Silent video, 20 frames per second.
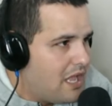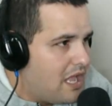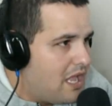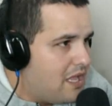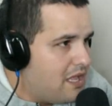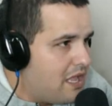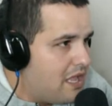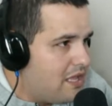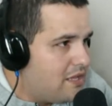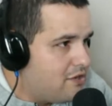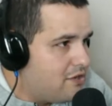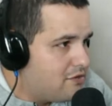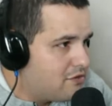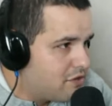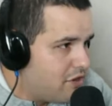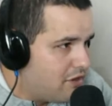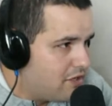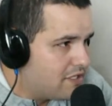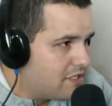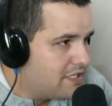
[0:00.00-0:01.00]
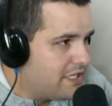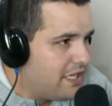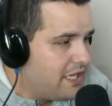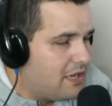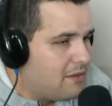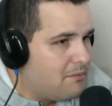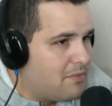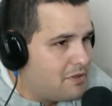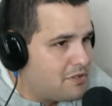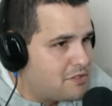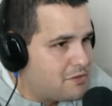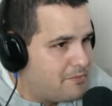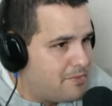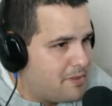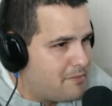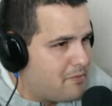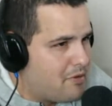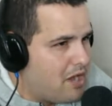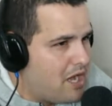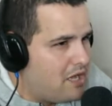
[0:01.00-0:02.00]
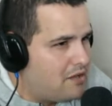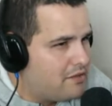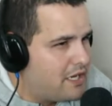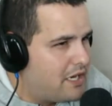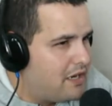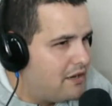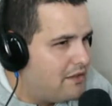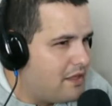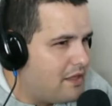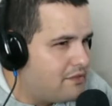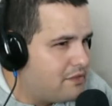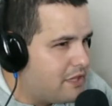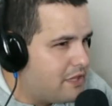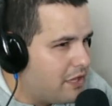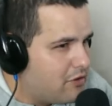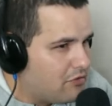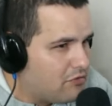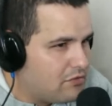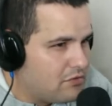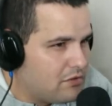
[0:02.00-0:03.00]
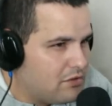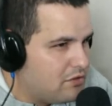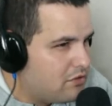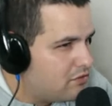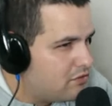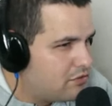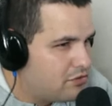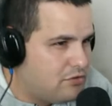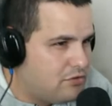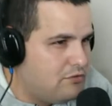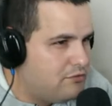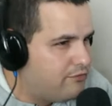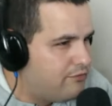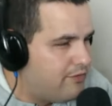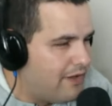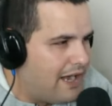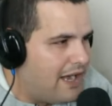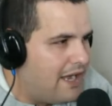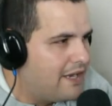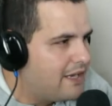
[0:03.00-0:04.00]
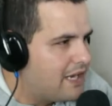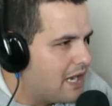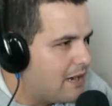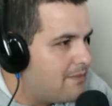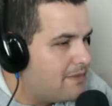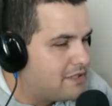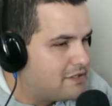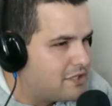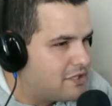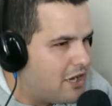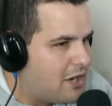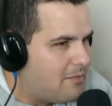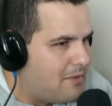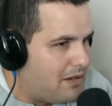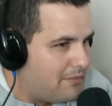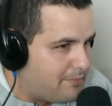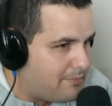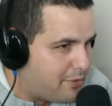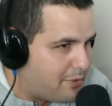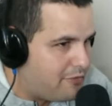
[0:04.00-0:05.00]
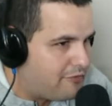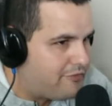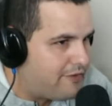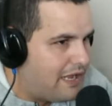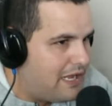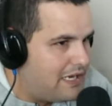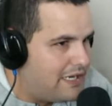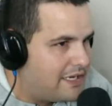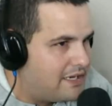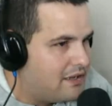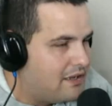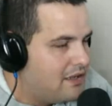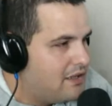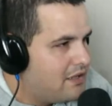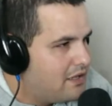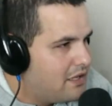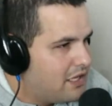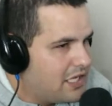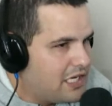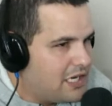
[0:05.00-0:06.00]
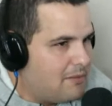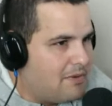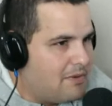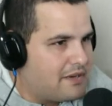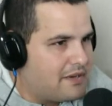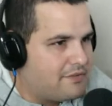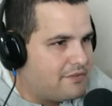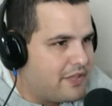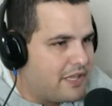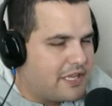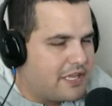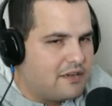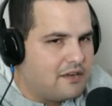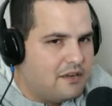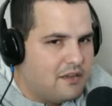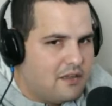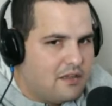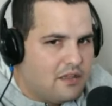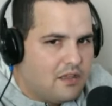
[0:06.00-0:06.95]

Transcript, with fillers: and, and you start seeing a bunch of people out there that they don't look too fine and i'm going to talk about profiling in about a second